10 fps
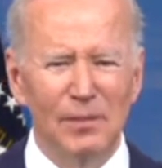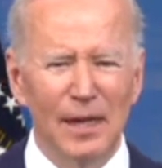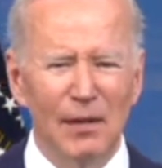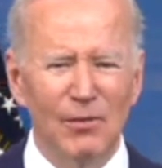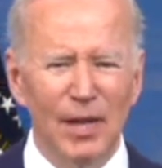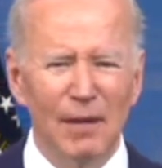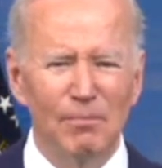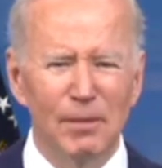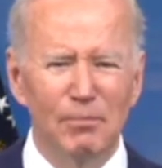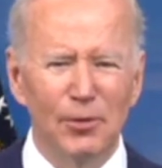I will not
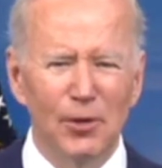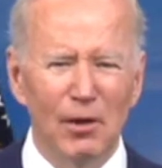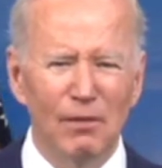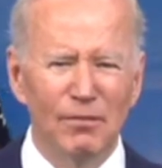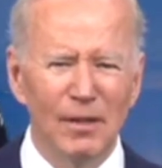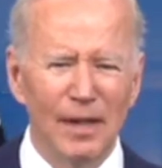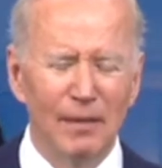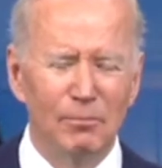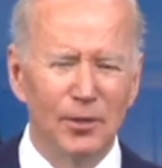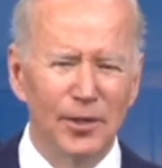be put off
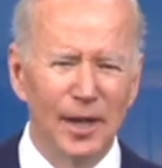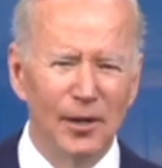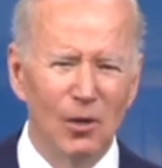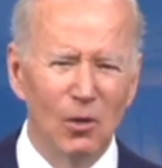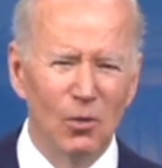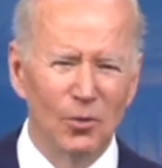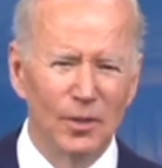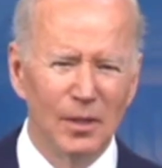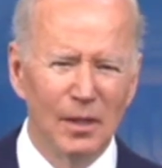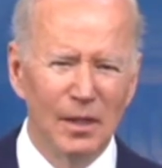and put it on hold.
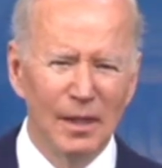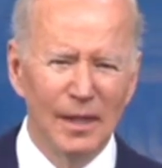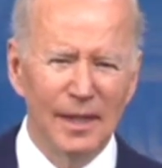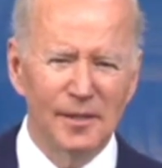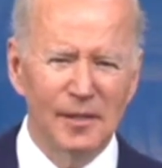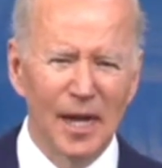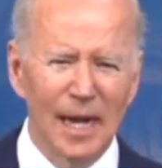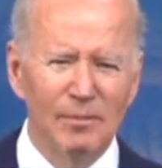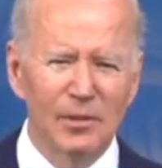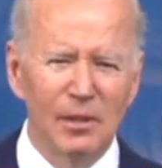It's
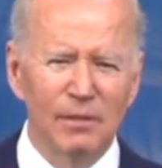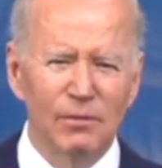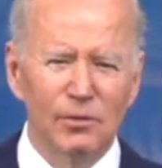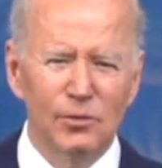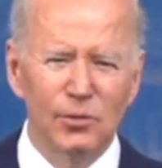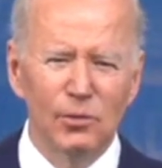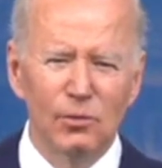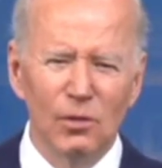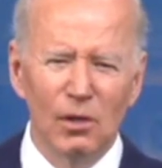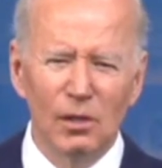time to deliver
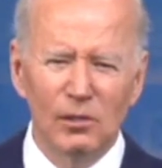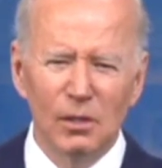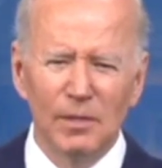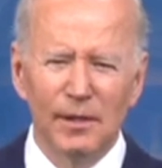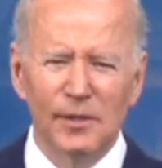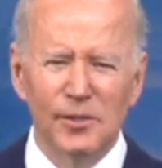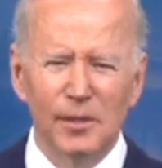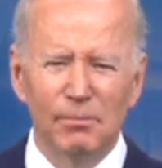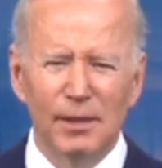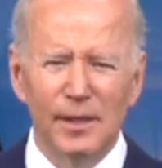true long-term energy
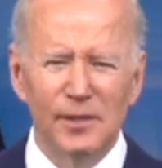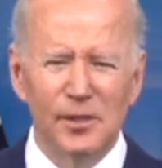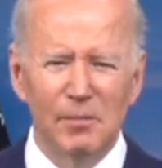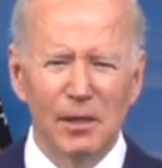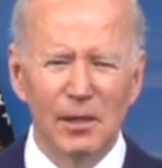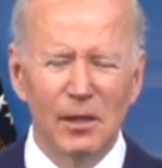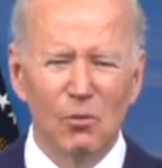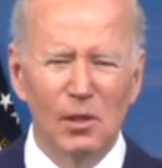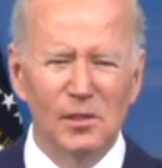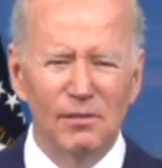independence in America
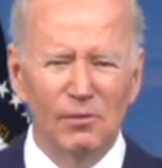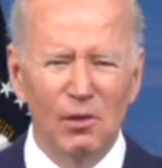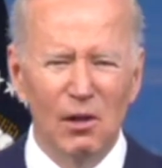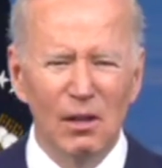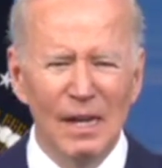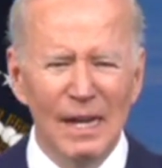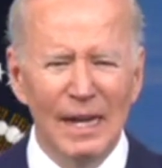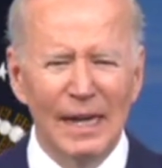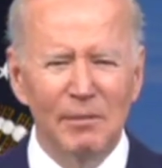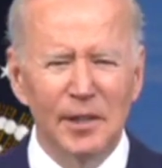once and for all,
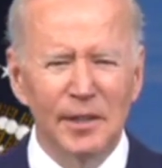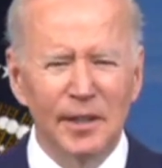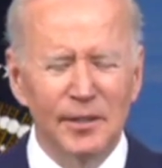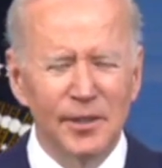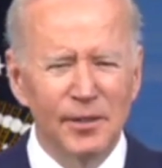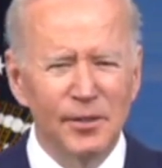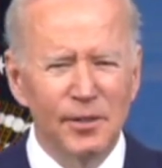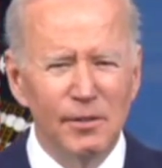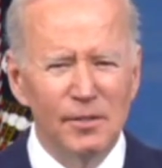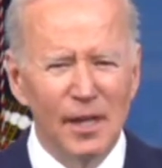and I'm going to continue to
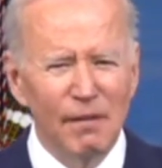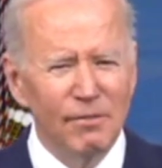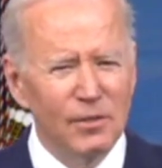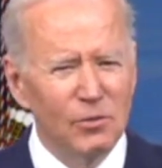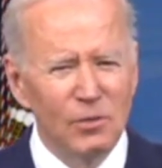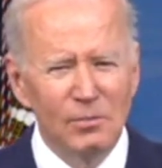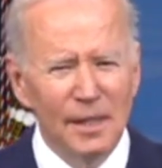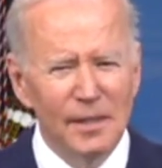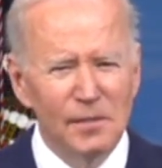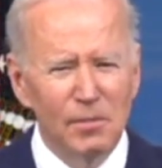use every tool at my
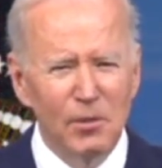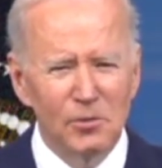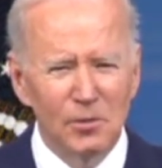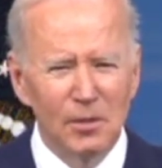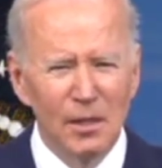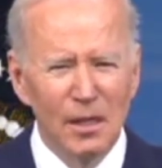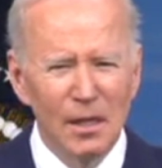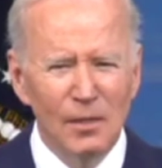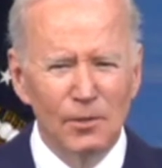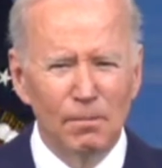disposal
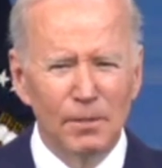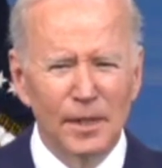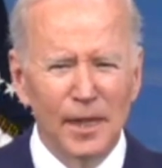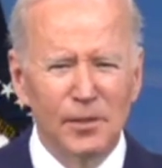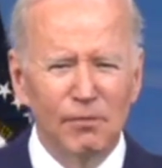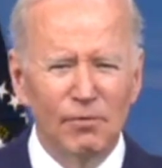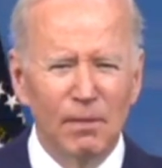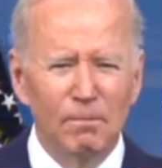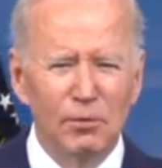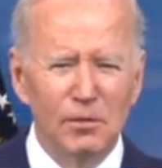to protect you from
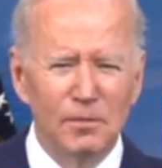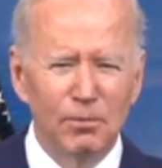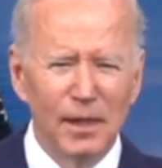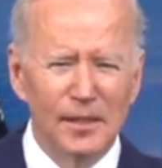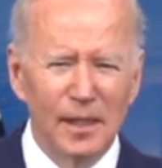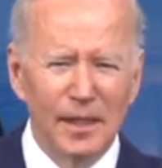Putin's price hike.